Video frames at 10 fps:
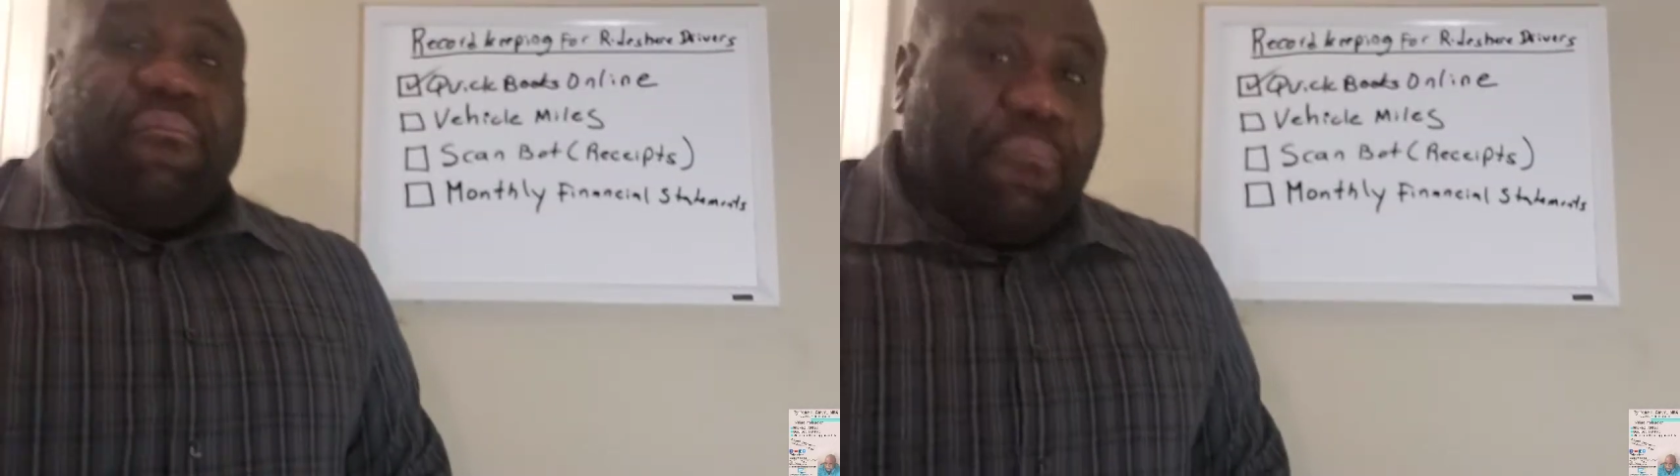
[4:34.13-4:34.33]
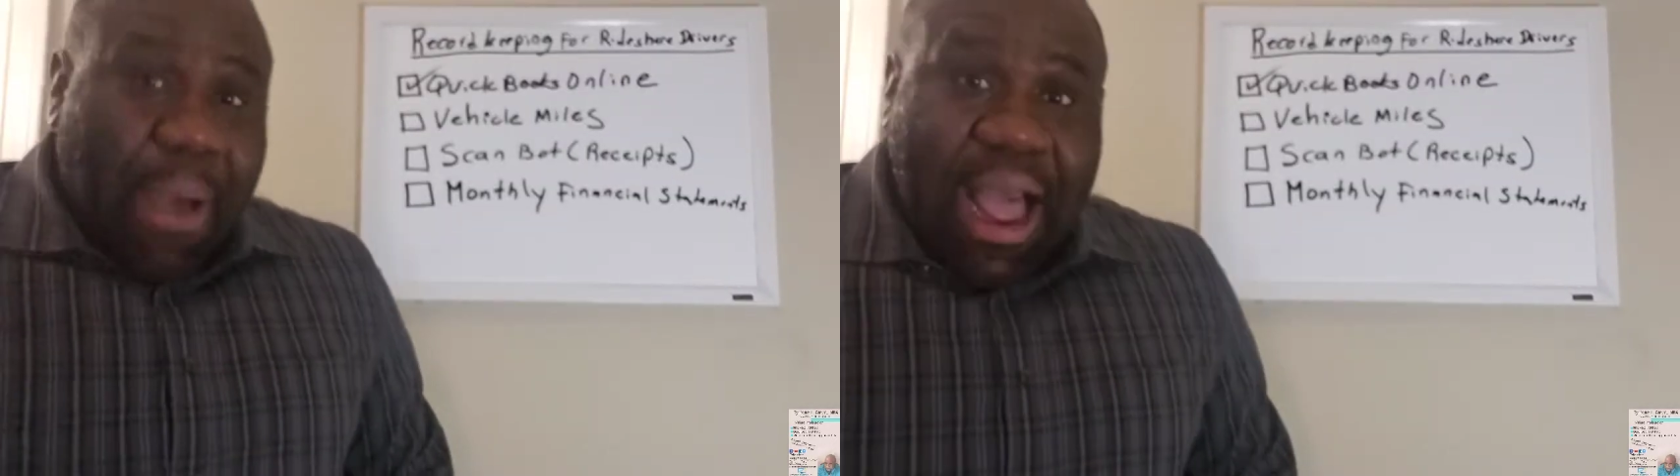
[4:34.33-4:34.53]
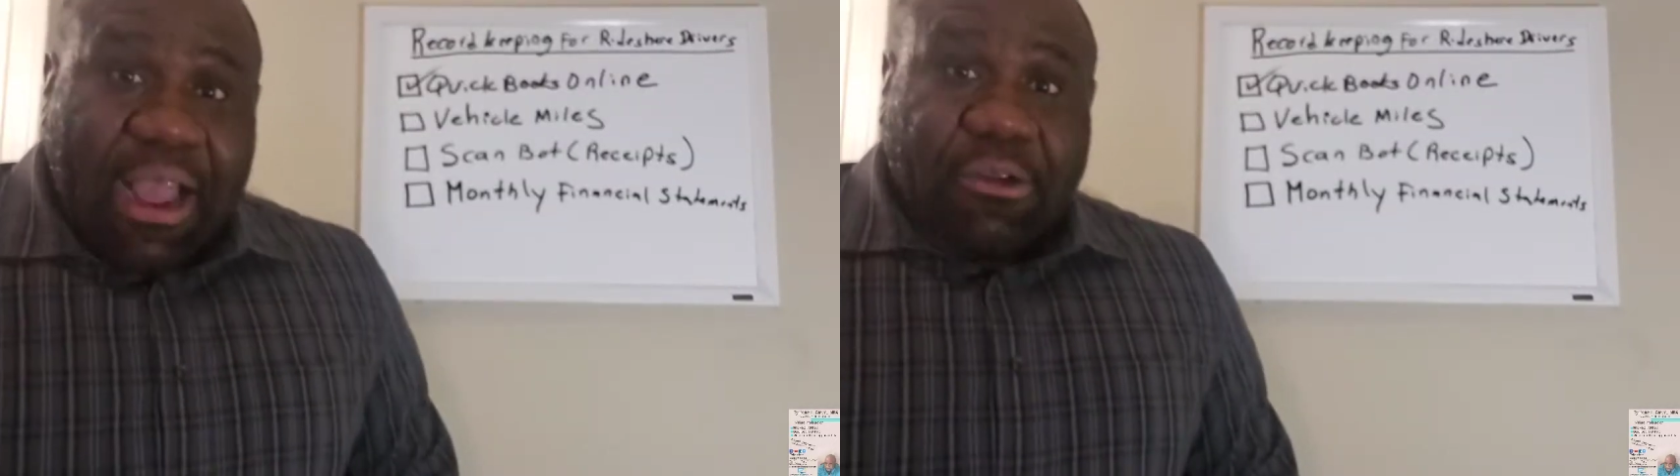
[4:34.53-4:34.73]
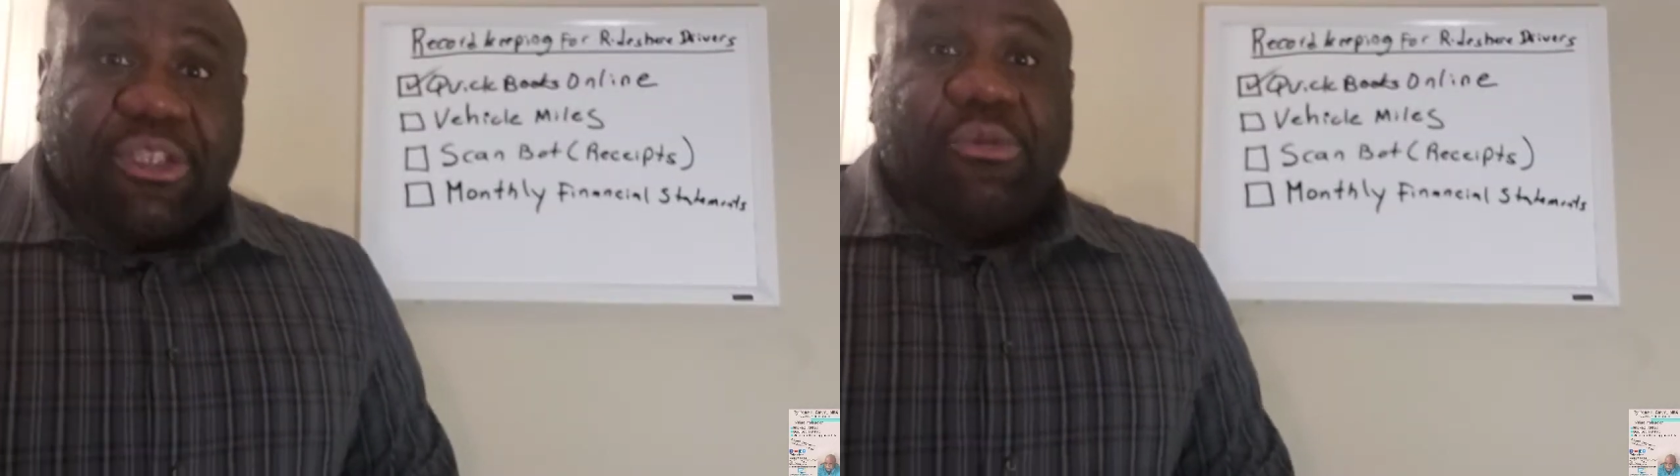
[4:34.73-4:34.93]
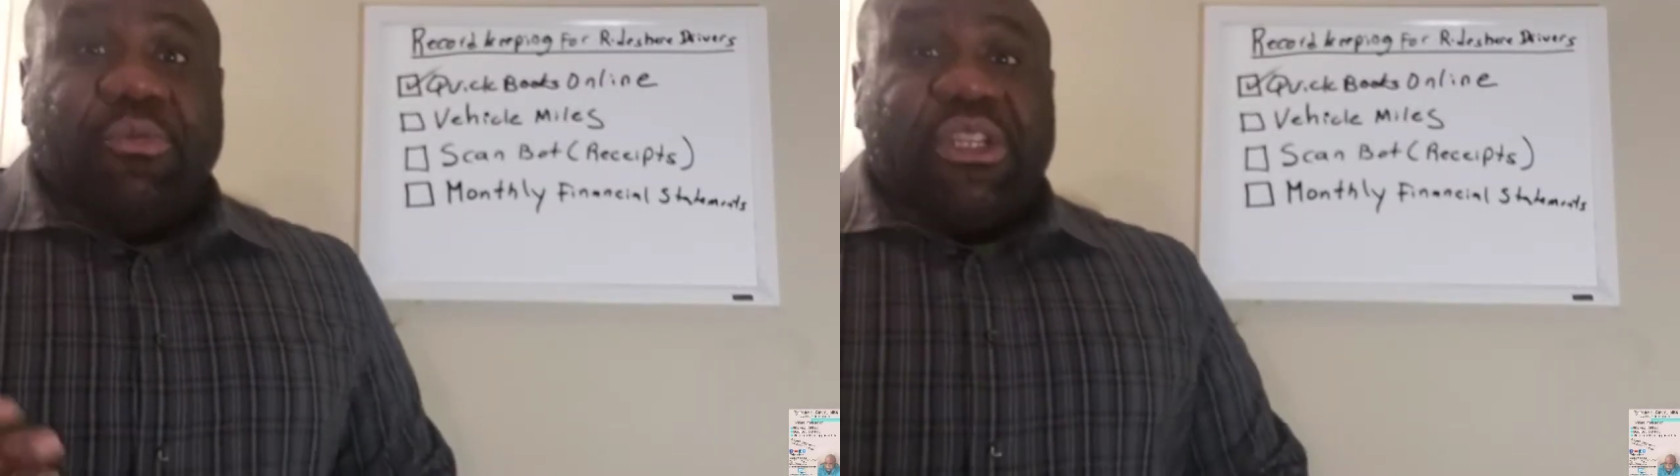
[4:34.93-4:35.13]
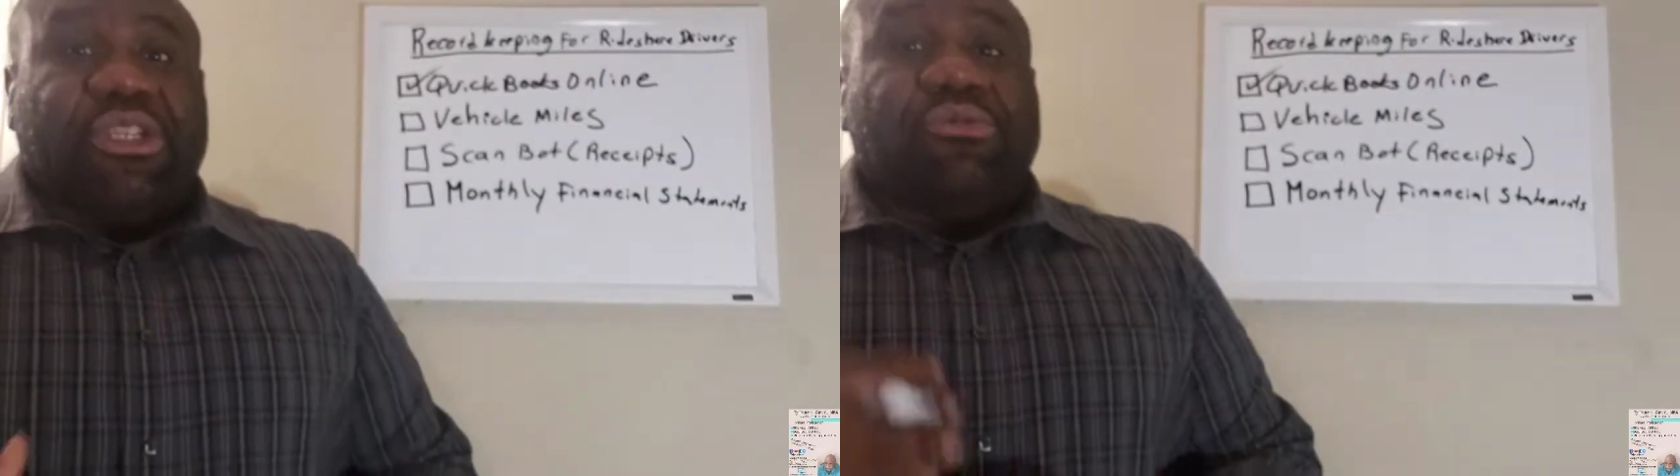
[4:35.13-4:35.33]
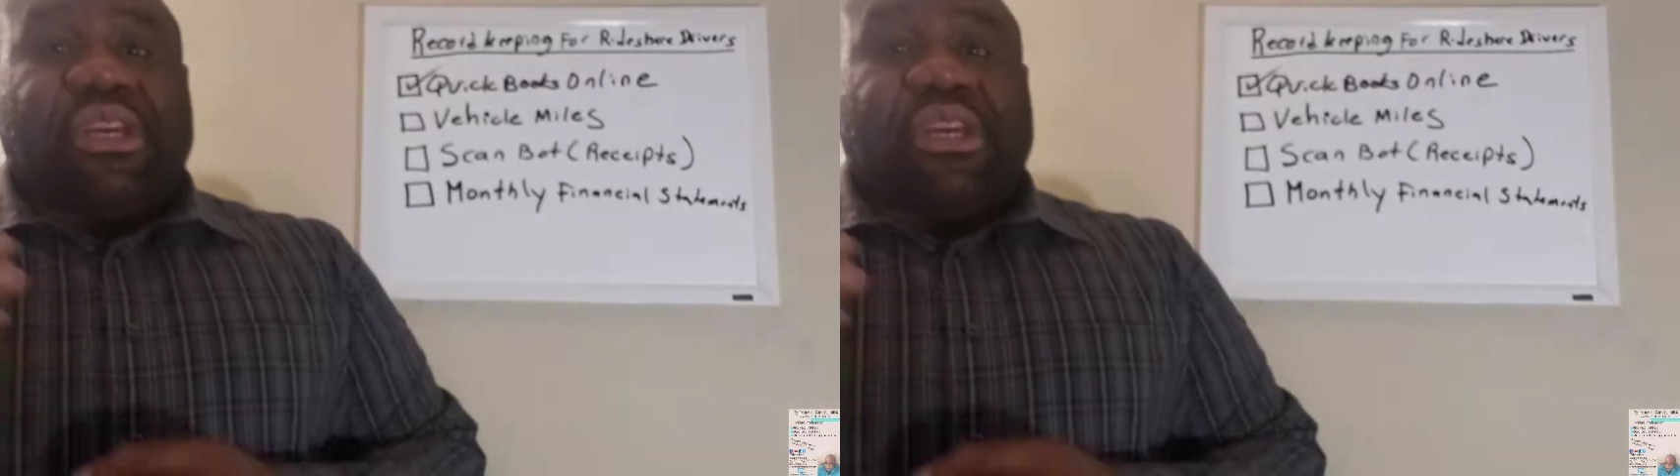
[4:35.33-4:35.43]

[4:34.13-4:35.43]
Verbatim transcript: miles, which you